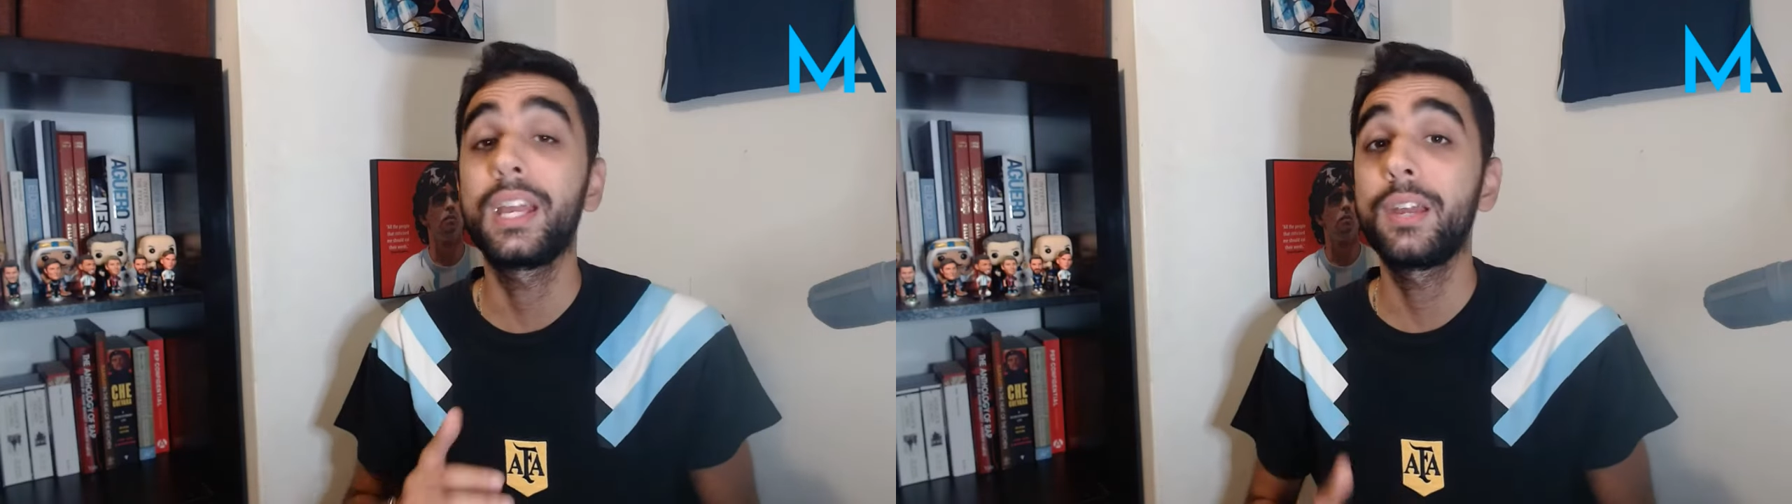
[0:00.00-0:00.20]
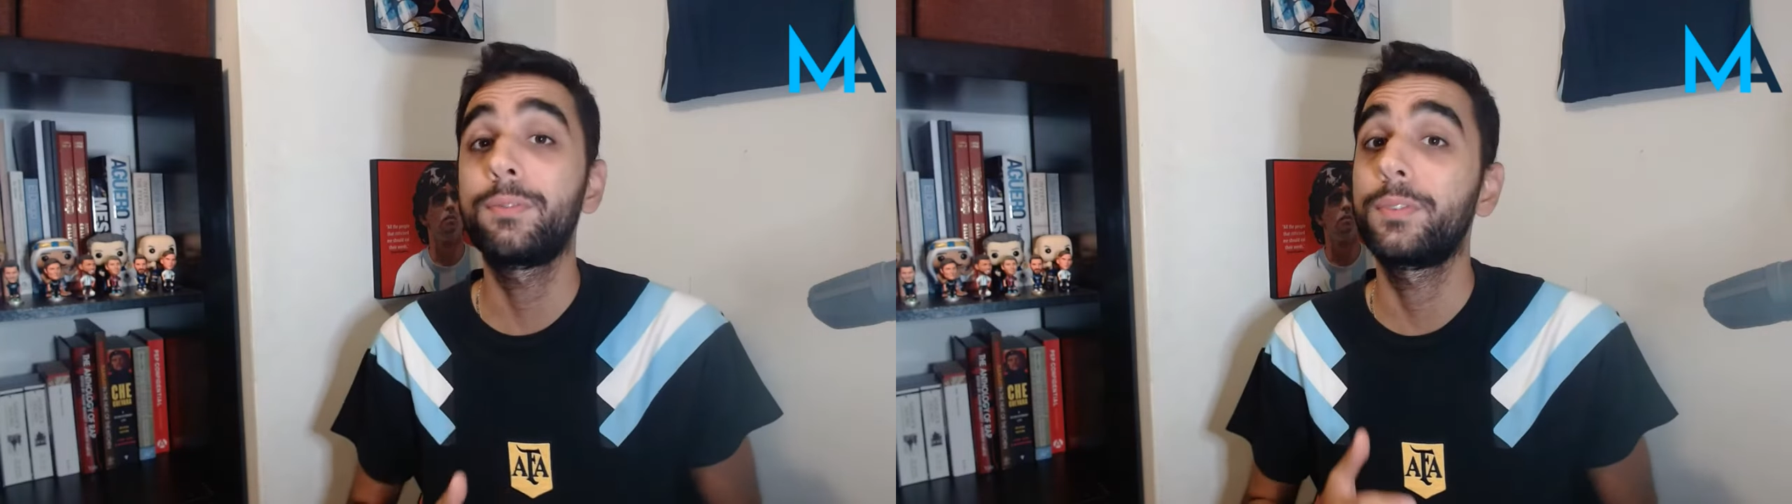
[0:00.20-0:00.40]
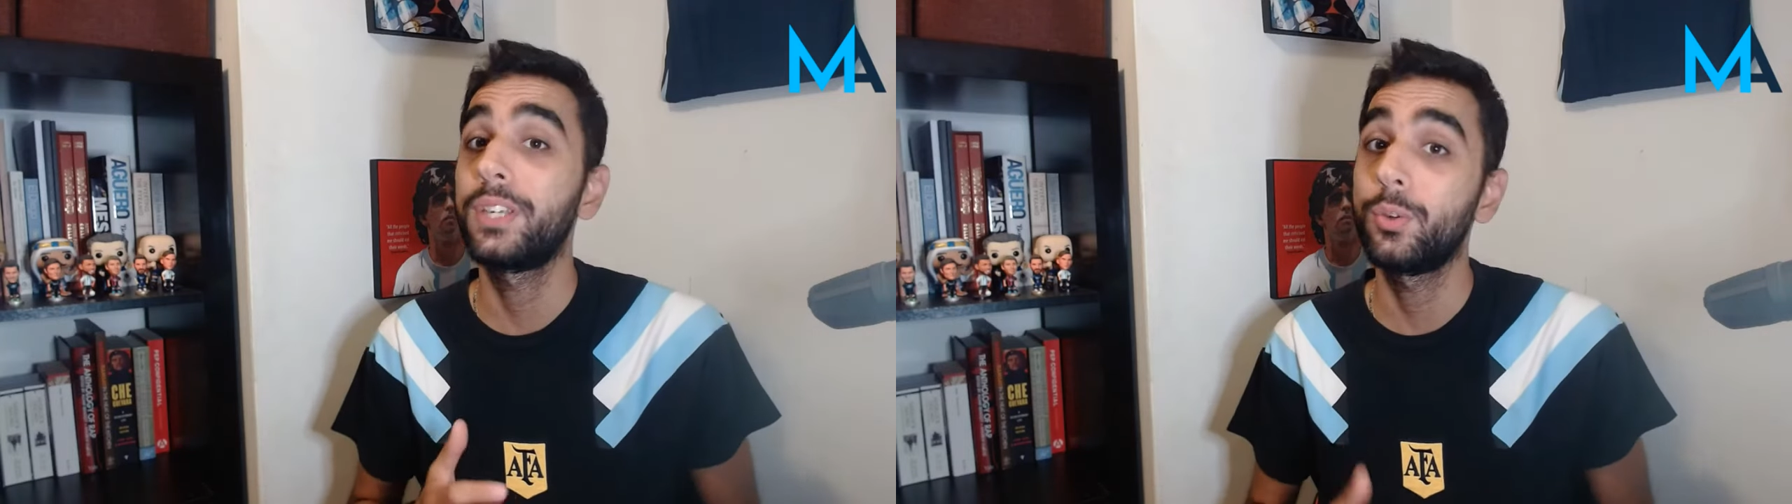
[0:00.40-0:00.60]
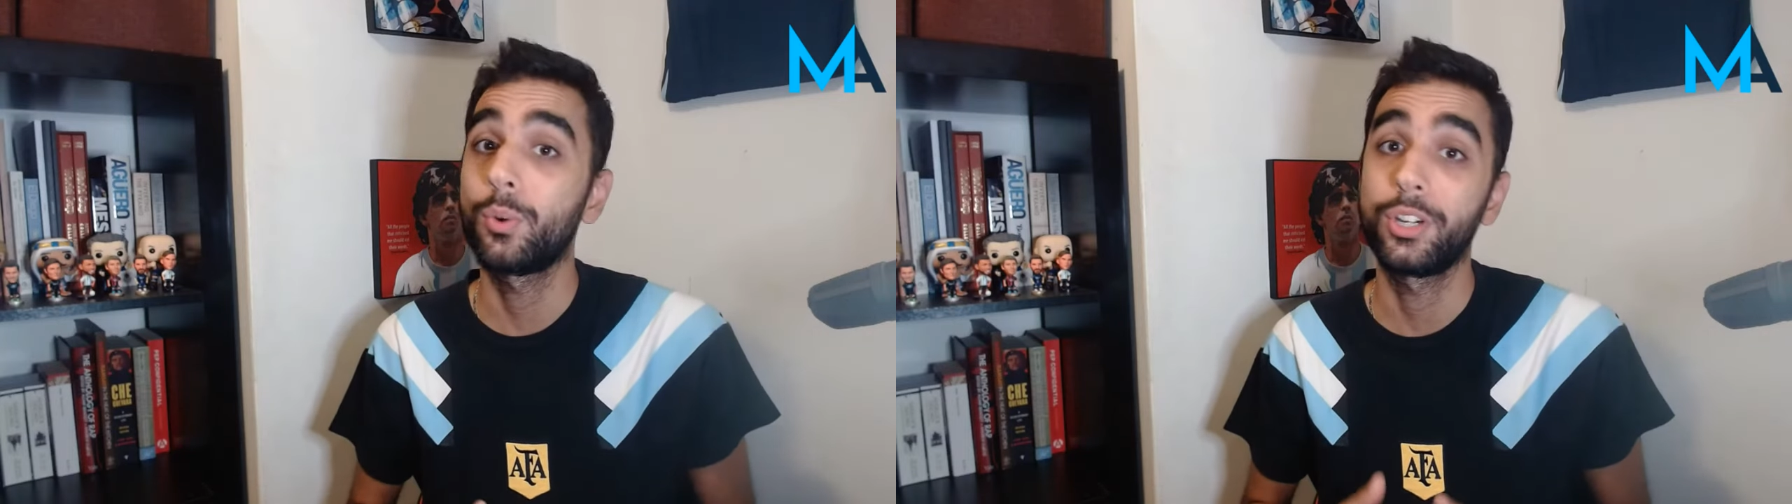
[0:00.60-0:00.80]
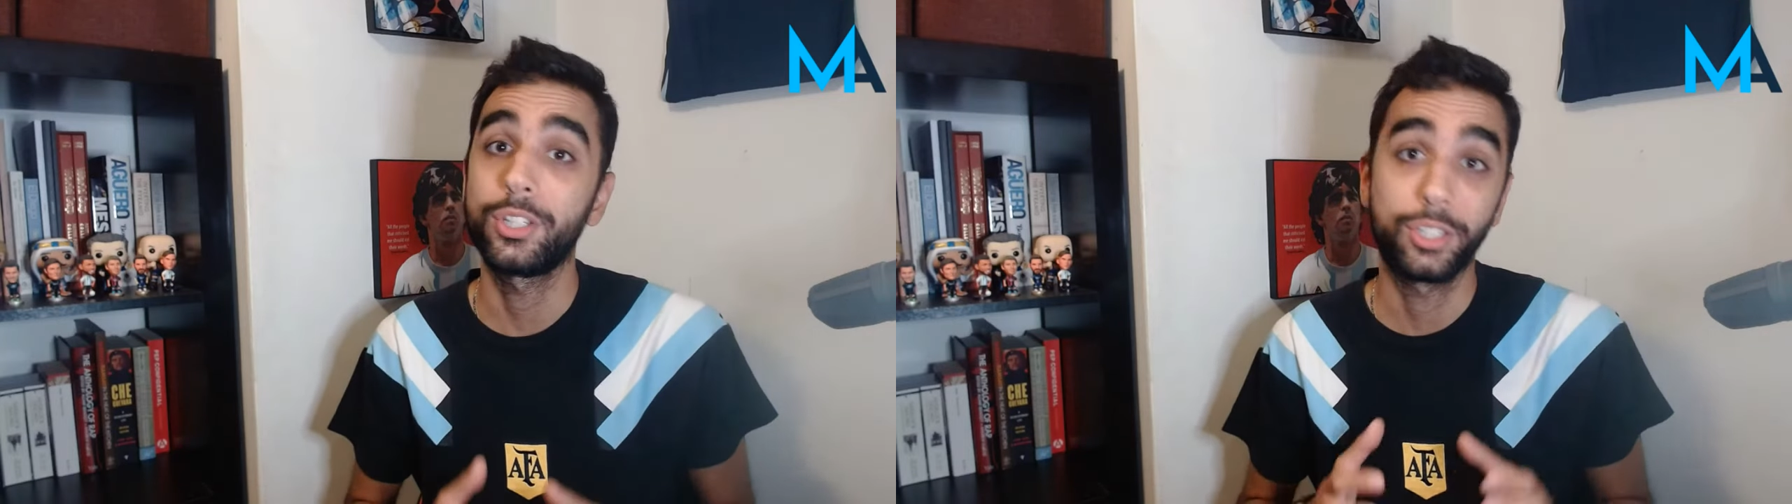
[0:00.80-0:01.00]
if he
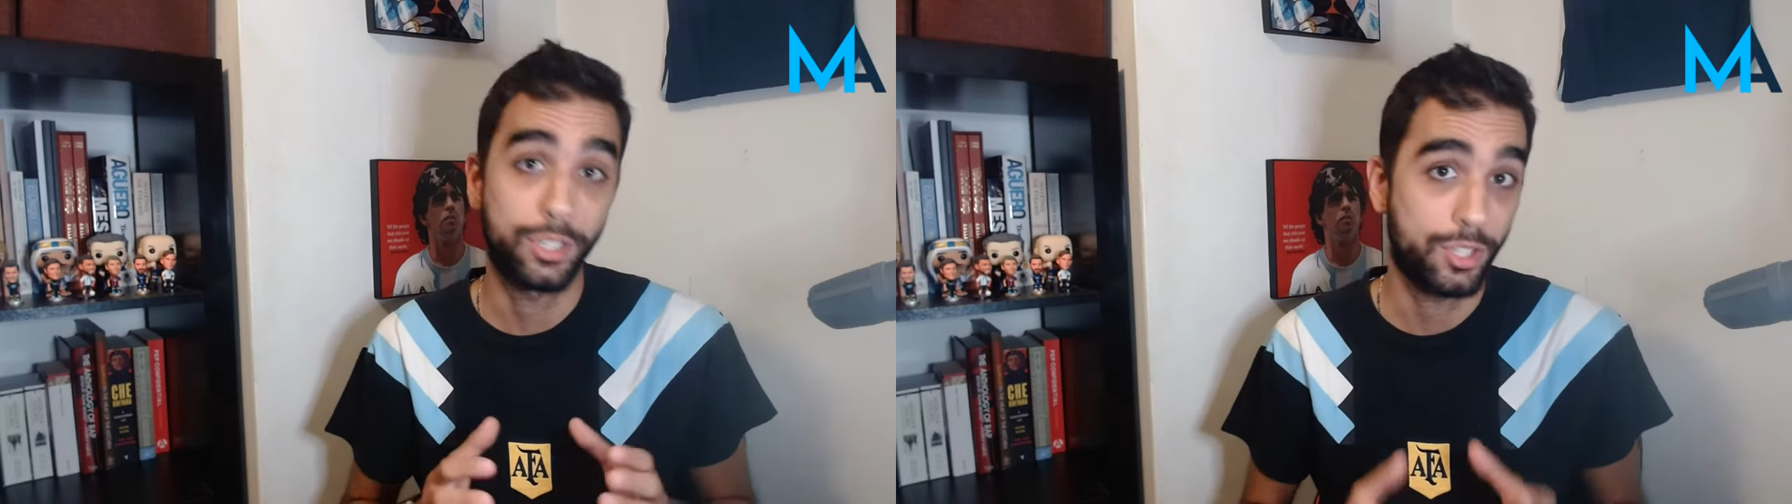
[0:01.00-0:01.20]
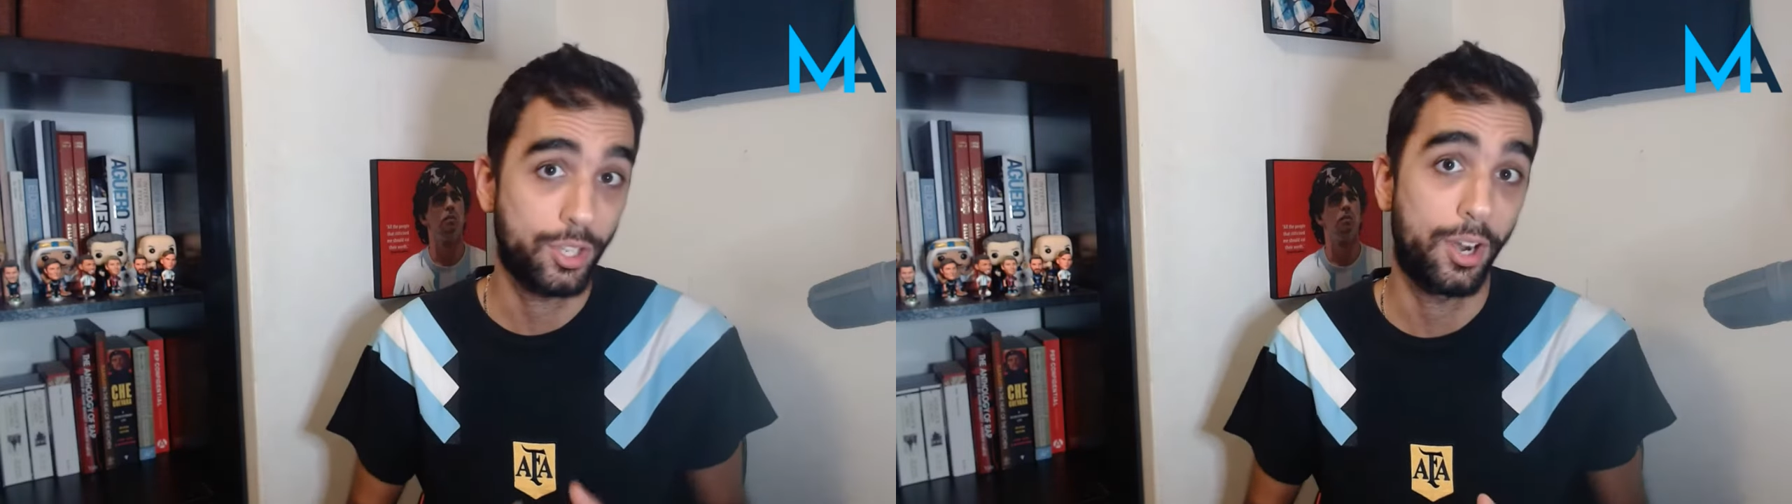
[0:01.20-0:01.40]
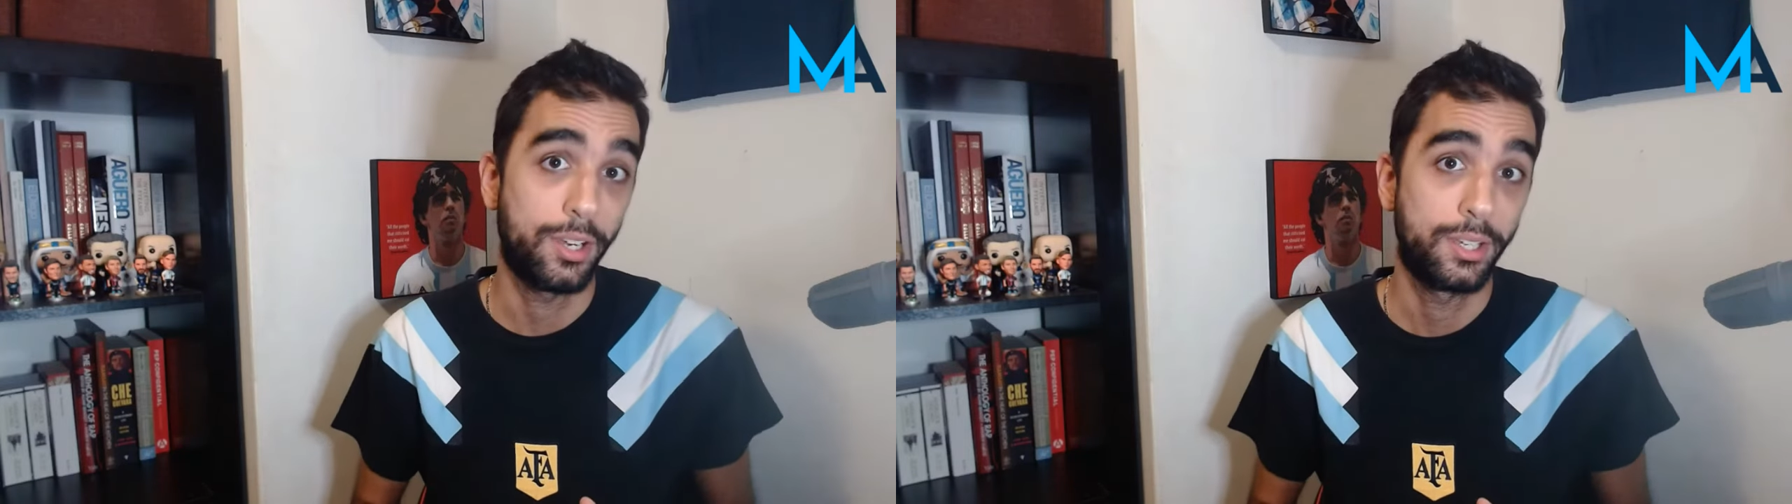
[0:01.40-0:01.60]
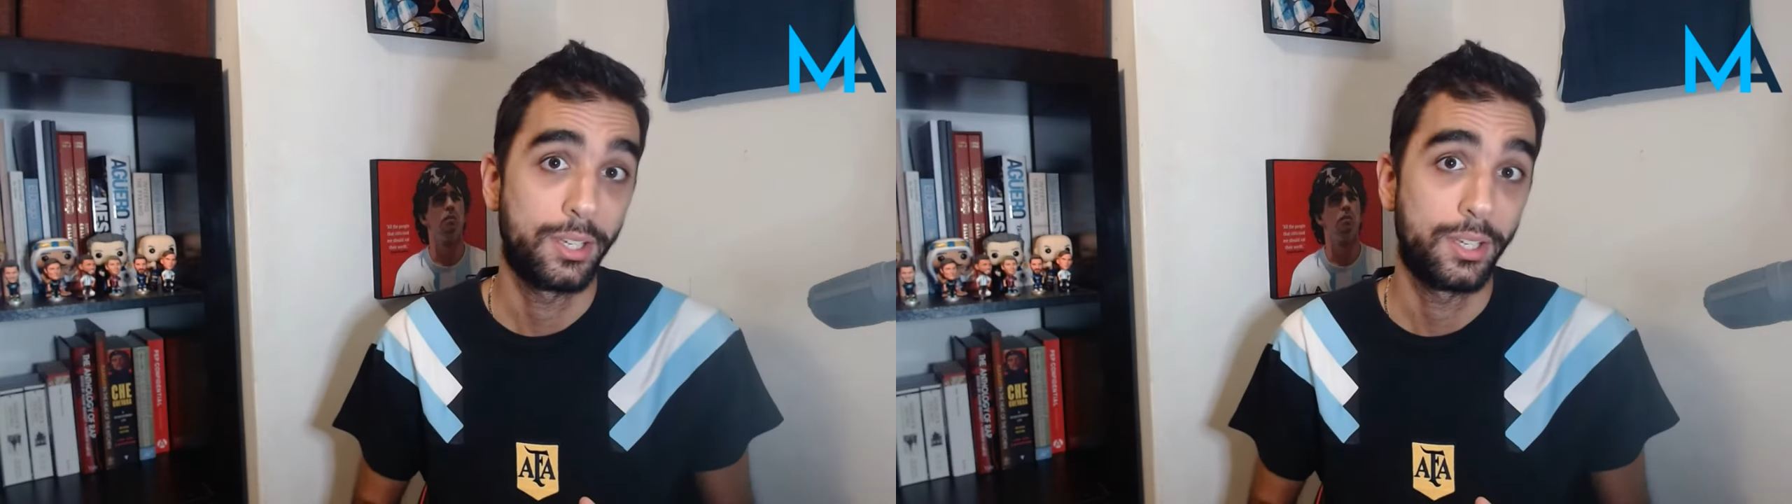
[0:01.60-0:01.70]
were to start.